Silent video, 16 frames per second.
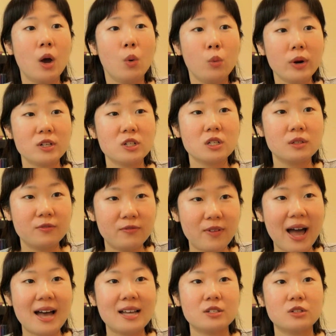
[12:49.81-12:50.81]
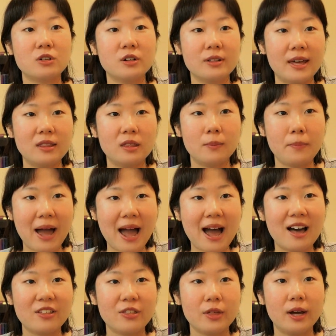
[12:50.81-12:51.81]
which is faster than the
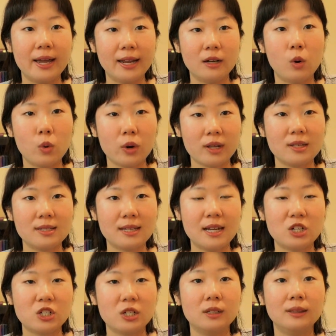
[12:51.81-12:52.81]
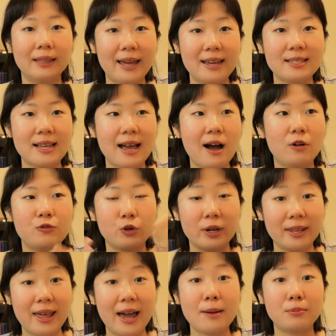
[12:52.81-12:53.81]
path an organization lays out for
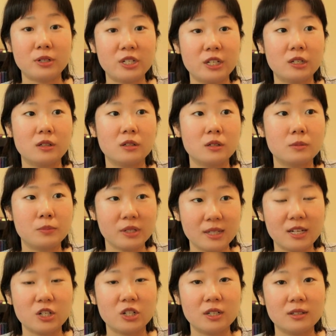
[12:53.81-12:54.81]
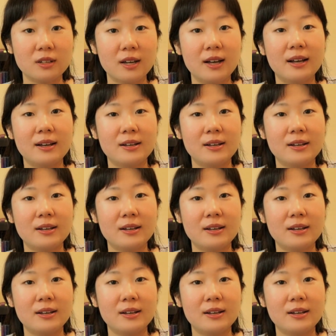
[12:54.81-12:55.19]
that particular position.